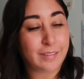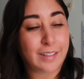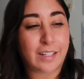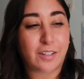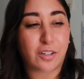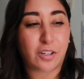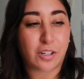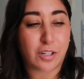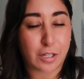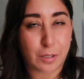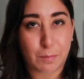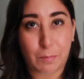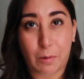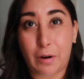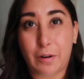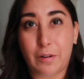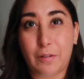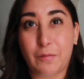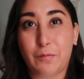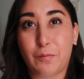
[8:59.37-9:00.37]
it's just
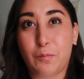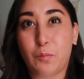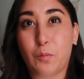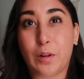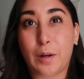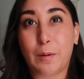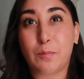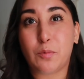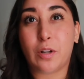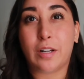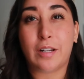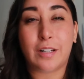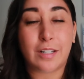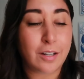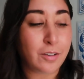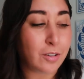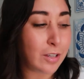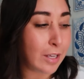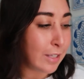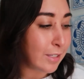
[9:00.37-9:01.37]
part of what I'm trying to
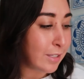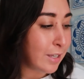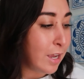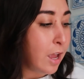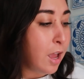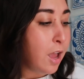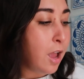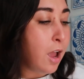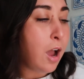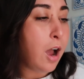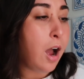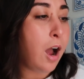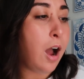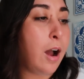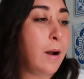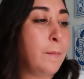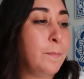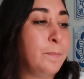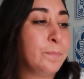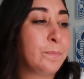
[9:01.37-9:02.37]
tell you guys.
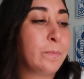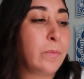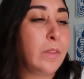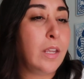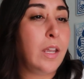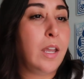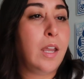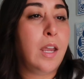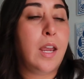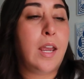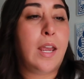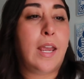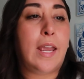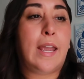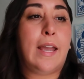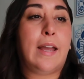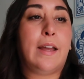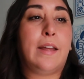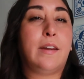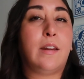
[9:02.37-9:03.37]

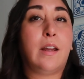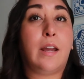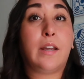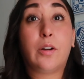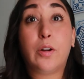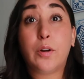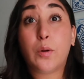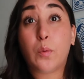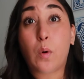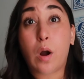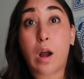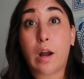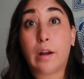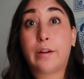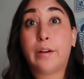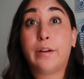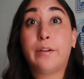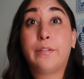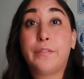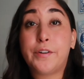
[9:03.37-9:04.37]
And I couldn't
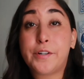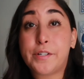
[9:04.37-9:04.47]
walk for